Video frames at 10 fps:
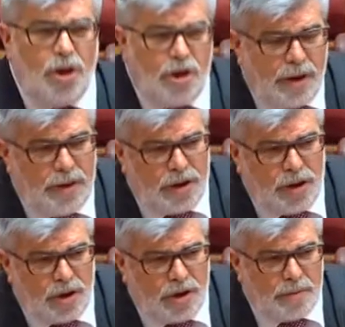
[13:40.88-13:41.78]
union and the
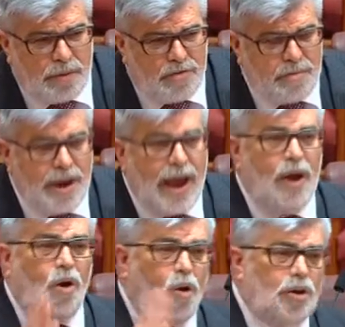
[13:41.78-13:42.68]
union movement,
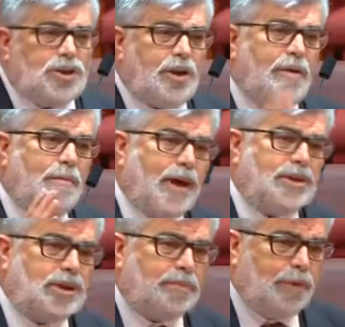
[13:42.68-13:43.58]
and also
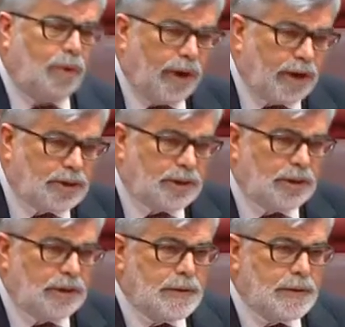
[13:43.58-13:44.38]
amongst employers,